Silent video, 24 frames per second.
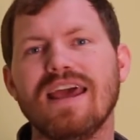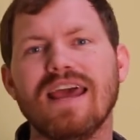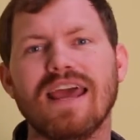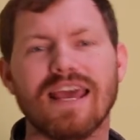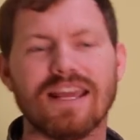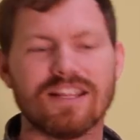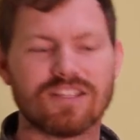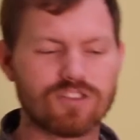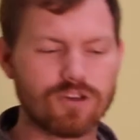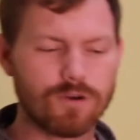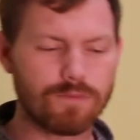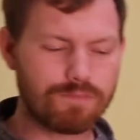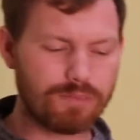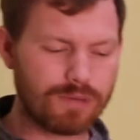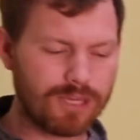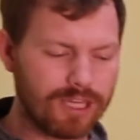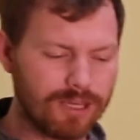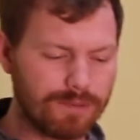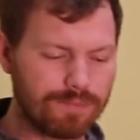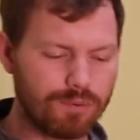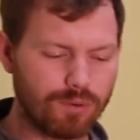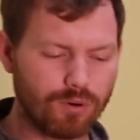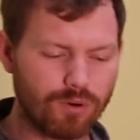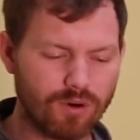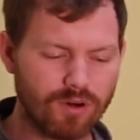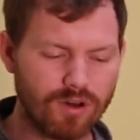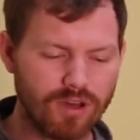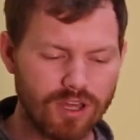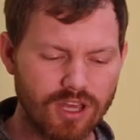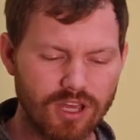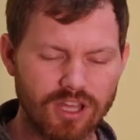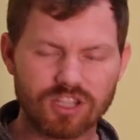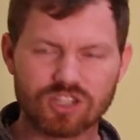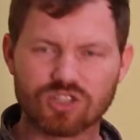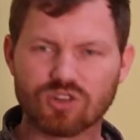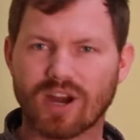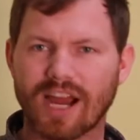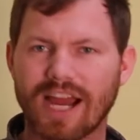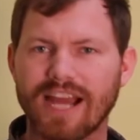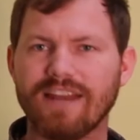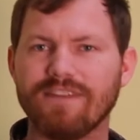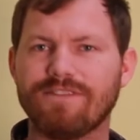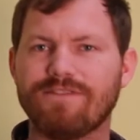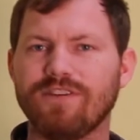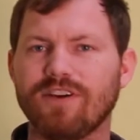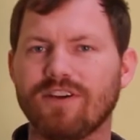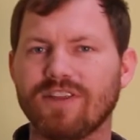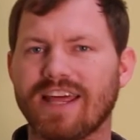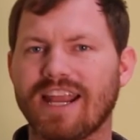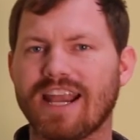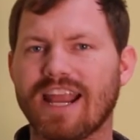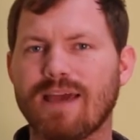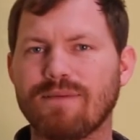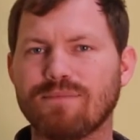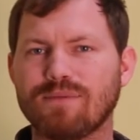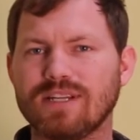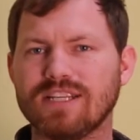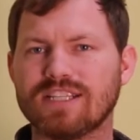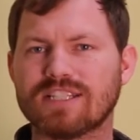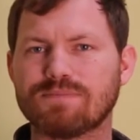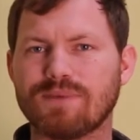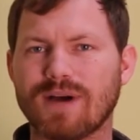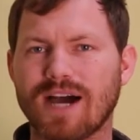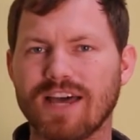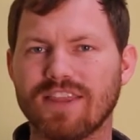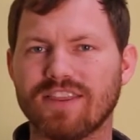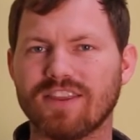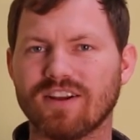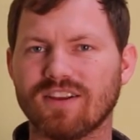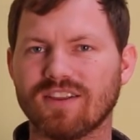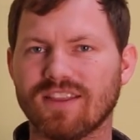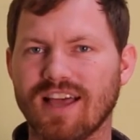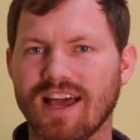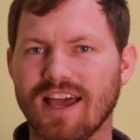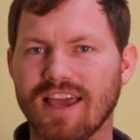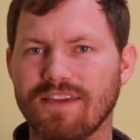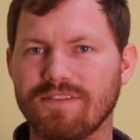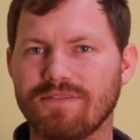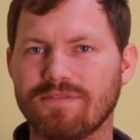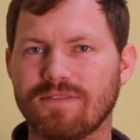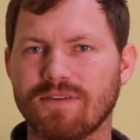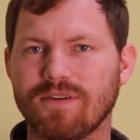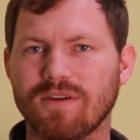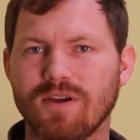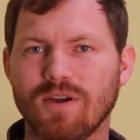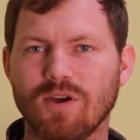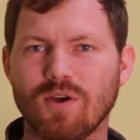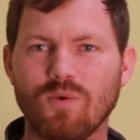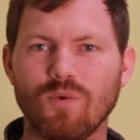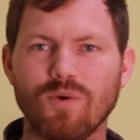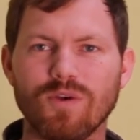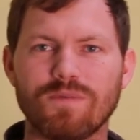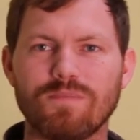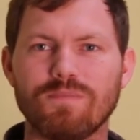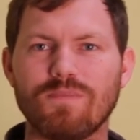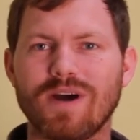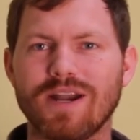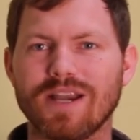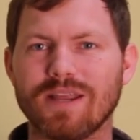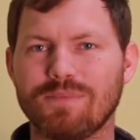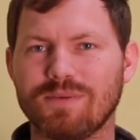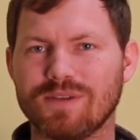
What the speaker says: And so people try to fill that empty spot in their life with money,